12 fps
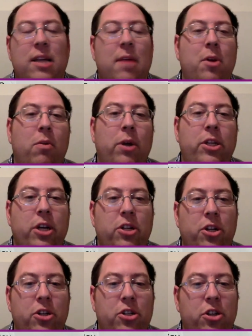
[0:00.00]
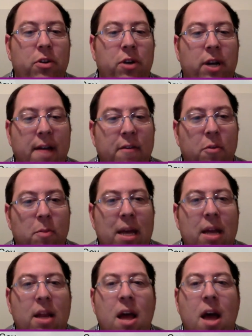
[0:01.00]
You can reach out to your student
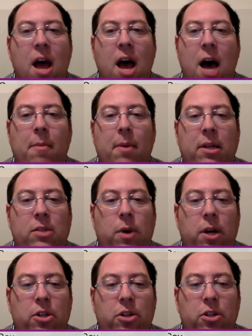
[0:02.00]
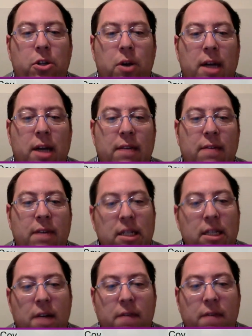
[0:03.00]
government as well as your student
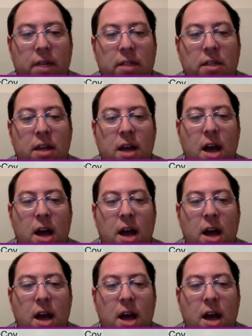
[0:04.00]
activities office.